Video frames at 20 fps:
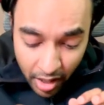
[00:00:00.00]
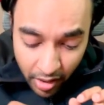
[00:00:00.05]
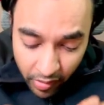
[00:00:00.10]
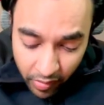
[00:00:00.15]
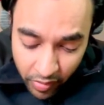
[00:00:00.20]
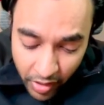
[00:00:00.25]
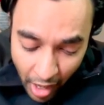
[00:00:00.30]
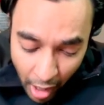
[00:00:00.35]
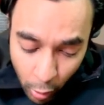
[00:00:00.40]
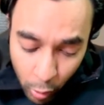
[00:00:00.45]

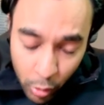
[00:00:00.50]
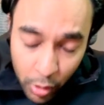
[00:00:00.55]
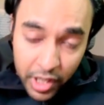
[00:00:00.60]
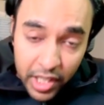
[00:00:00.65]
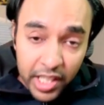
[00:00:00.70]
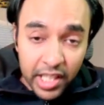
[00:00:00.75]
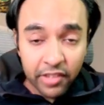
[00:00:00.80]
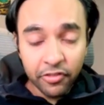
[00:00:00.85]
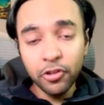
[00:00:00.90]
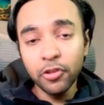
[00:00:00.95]
Now,
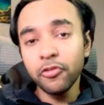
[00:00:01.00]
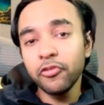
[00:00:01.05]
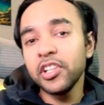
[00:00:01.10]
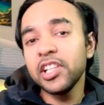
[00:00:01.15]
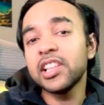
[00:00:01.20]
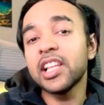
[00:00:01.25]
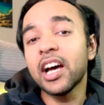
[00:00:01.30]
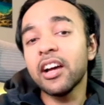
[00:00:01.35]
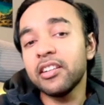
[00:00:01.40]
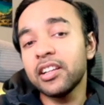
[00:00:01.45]
if you
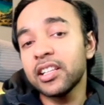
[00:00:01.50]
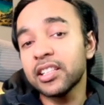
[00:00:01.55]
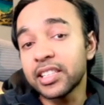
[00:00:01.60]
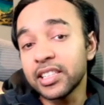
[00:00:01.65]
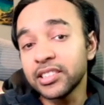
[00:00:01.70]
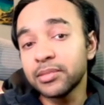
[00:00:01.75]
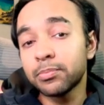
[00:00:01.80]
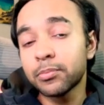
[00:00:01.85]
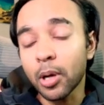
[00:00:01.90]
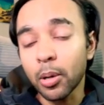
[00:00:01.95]
feel that
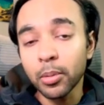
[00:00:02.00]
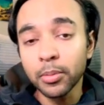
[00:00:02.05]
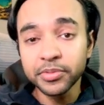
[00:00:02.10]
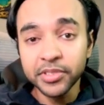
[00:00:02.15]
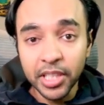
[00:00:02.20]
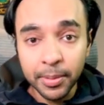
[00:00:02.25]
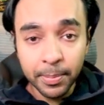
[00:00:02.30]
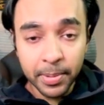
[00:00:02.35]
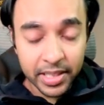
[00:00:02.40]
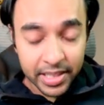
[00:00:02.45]
this problem
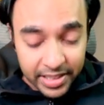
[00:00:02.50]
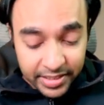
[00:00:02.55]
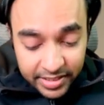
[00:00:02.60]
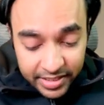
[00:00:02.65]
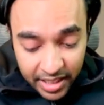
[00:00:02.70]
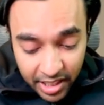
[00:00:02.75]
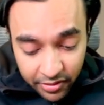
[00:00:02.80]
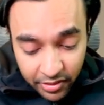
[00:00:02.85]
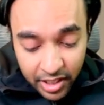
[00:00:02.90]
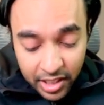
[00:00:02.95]
statement is
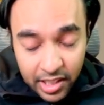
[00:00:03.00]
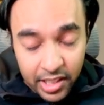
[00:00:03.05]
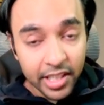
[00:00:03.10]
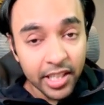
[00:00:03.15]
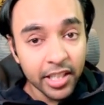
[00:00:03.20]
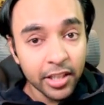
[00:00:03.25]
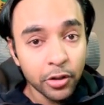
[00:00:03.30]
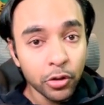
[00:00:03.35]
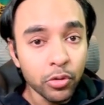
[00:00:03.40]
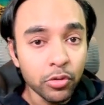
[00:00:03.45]
even clear
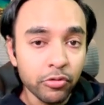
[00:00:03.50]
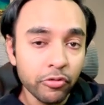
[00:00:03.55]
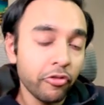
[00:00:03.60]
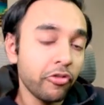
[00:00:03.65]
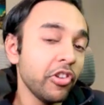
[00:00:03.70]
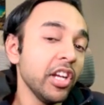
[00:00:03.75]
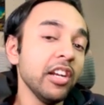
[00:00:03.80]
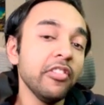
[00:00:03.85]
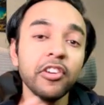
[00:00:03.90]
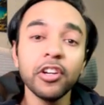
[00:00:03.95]
to you,
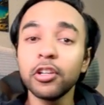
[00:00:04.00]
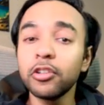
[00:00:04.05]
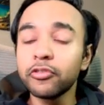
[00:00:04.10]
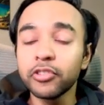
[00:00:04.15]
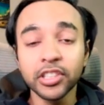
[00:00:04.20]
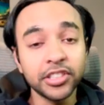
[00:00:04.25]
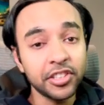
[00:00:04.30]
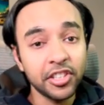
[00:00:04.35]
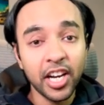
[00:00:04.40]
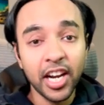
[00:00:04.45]
feel free to
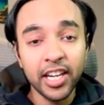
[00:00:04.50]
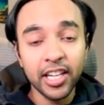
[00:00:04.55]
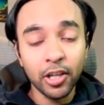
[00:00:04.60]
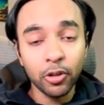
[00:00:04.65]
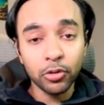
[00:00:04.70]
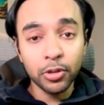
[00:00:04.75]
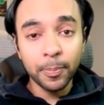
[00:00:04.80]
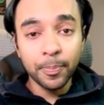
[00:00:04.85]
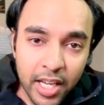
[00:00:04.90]
first try it out.